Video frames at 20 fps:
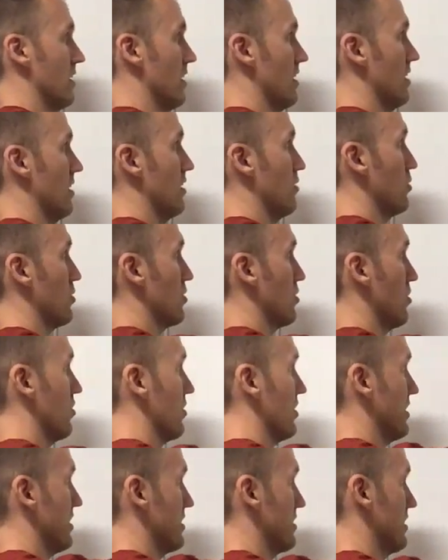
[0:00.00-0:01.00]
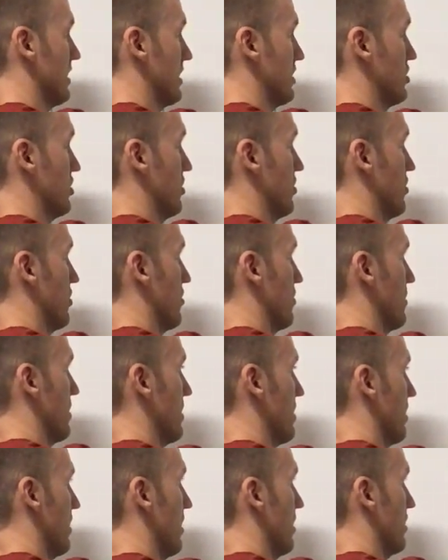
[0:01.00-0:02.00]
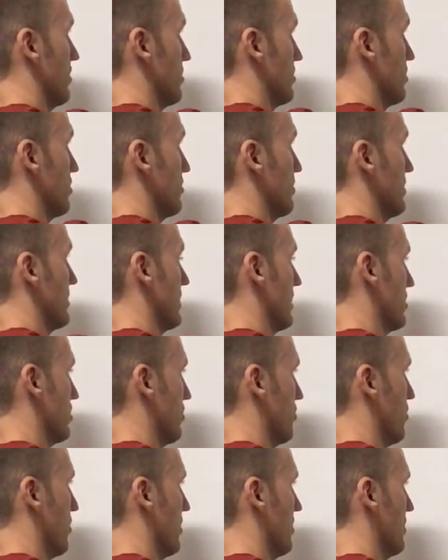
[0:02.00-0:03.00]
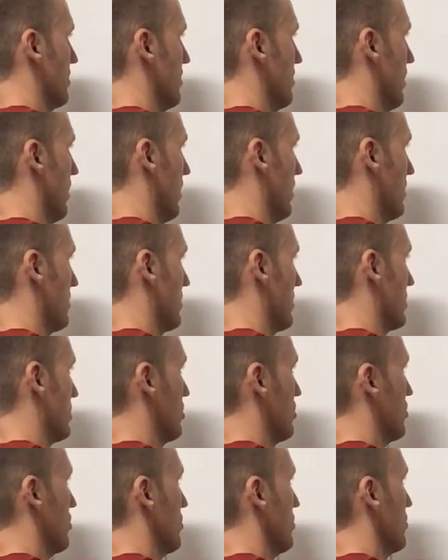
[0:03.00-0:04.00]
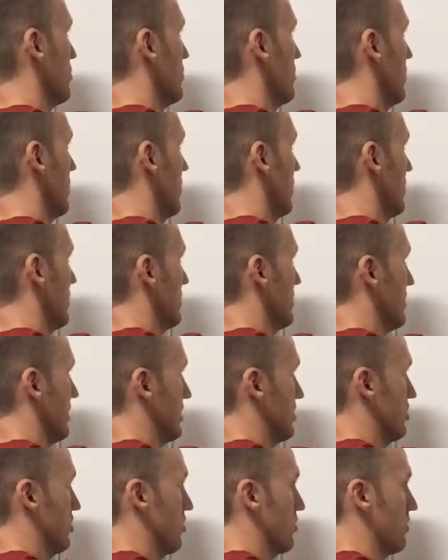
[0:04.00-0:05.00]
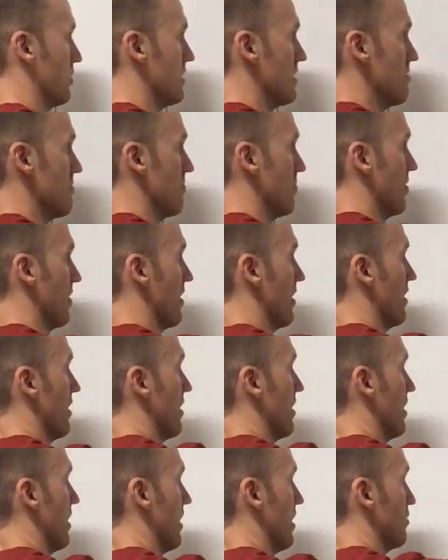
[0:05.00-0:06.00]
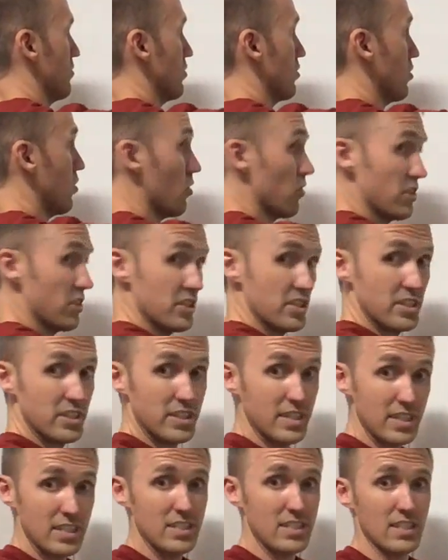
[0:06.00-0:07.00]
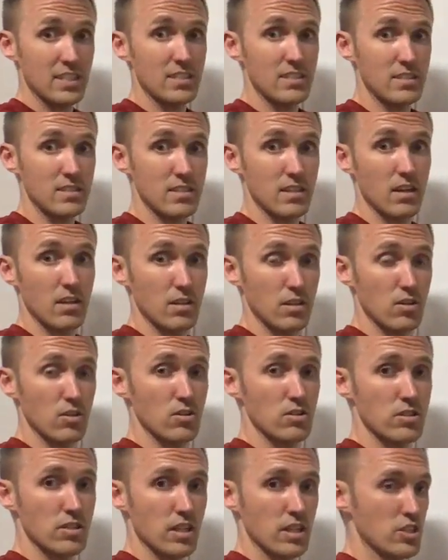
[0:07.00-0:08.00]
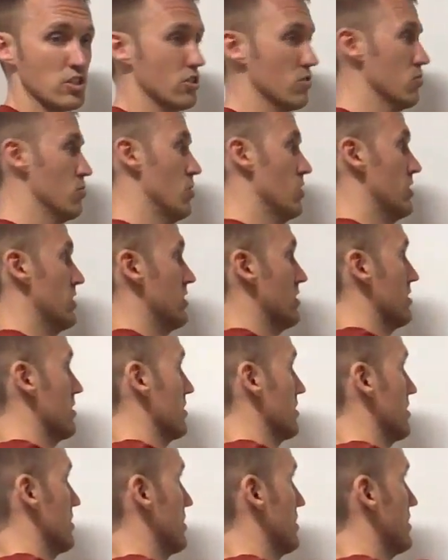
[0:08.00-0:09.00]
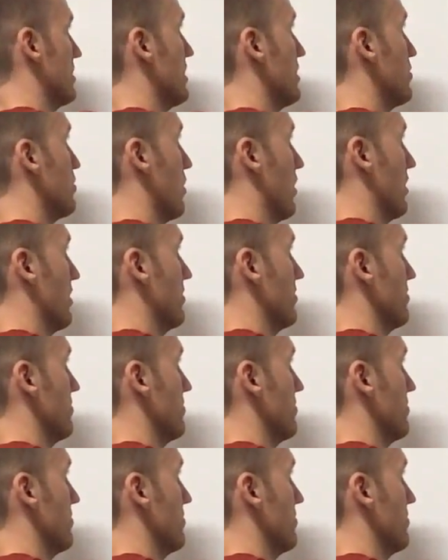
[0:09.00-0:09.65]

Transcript: we'll call this section 1, section 2, section 3. And we'll call the distance along section 1 d1.